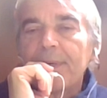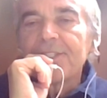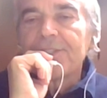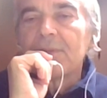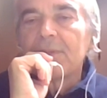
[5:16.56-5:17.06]

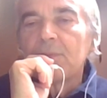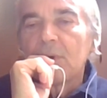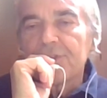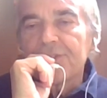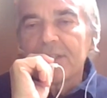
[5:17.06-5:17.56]
passively
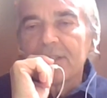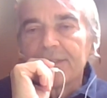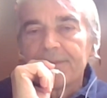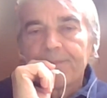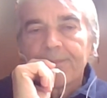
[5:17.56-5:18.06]
watching.
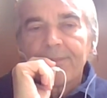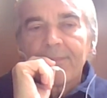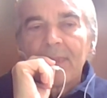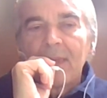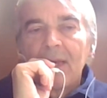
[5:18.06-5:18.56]

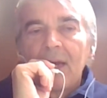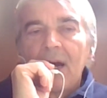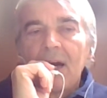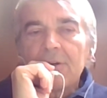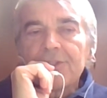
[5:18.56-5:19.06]

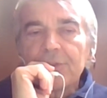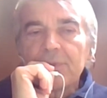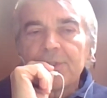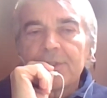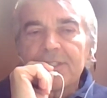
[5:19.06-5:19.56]
Our
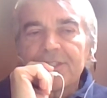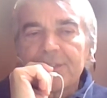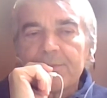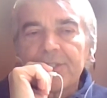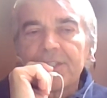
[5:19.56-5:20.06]

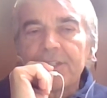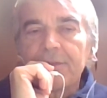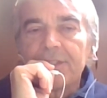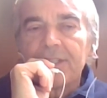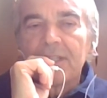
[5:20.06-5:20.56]

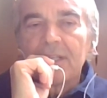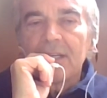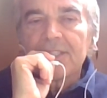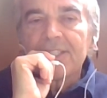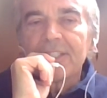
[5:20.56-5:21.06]
subjectivity
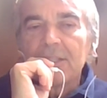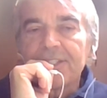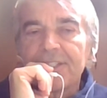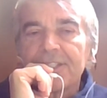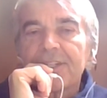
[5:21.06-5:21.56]
has
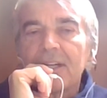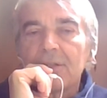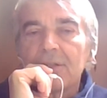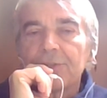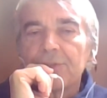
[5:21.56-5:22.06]
lost its
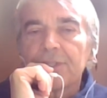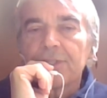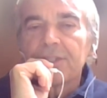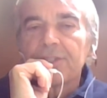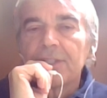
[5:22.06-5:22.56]
ground
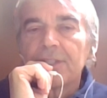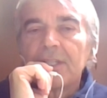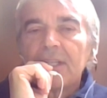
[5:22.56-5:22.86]
during the